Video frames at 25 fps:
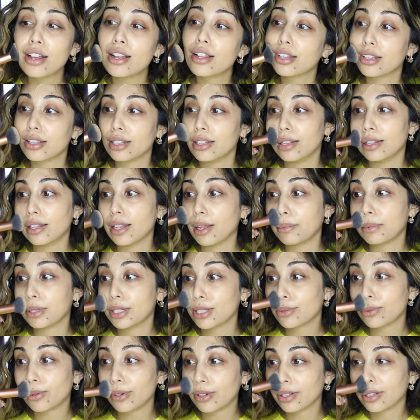Let me
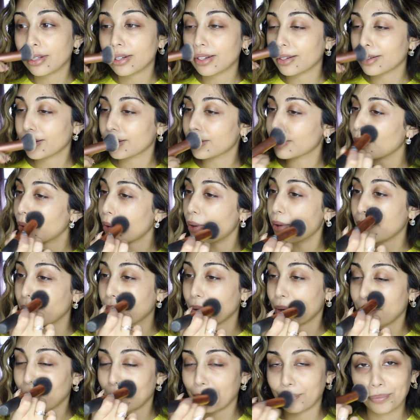swirl it in. So I don't
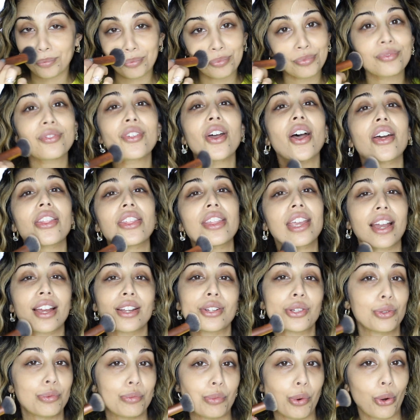know. I think I
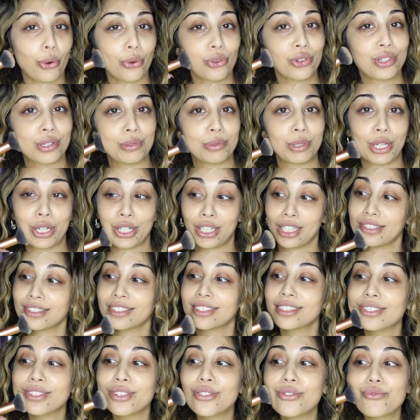do both, to be
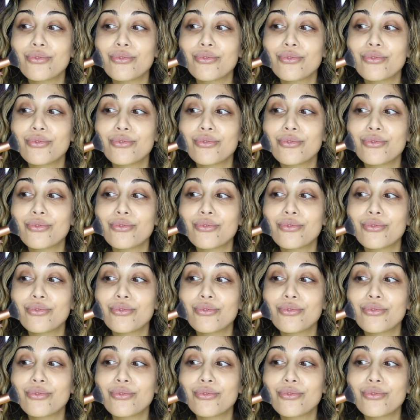honest.